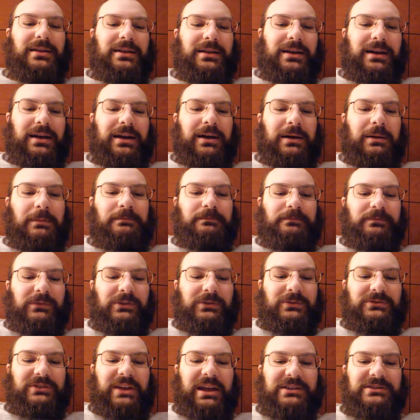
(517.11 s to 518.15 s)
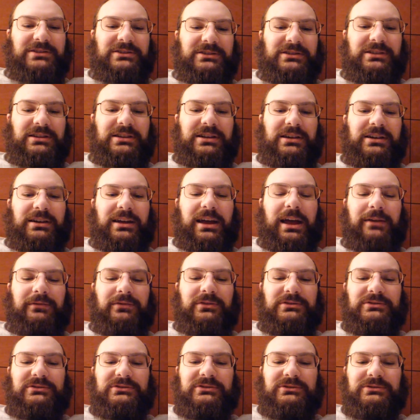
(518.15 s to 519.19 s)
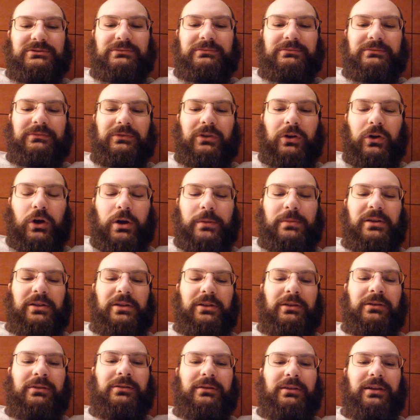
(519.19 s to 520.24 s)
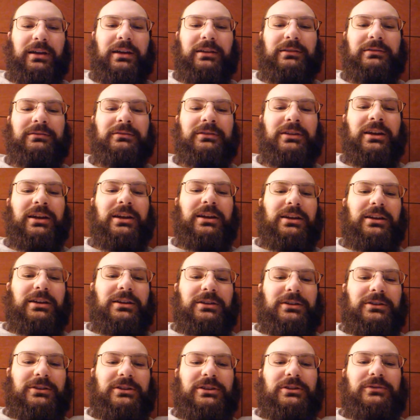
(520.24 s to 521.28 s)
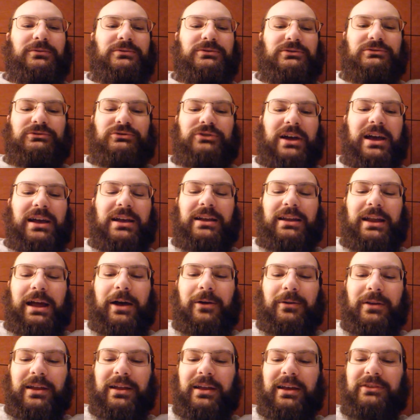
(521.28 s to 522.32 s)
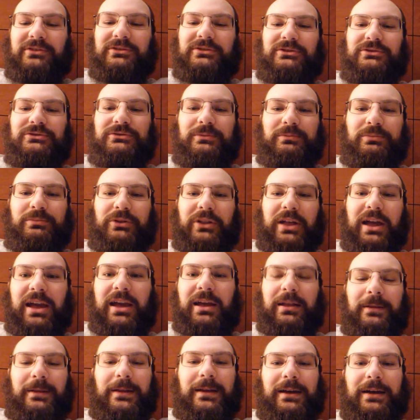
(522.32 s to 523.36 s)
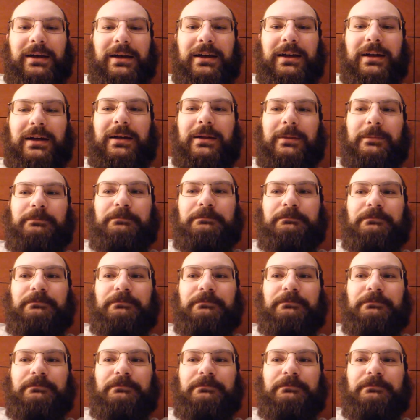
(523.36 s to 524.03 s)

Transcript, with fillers: Um, it was actually uh, Evan's army, and he was trying it out, I guess, to play it. Uh,